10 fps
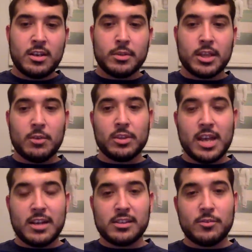But the thing with
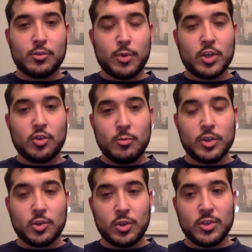that is if you spray too
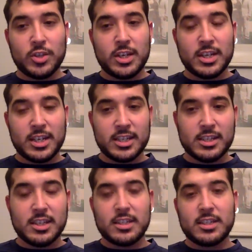much oil, then it can get
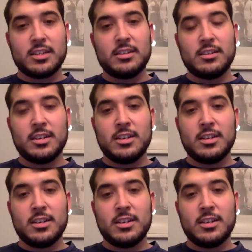sucked in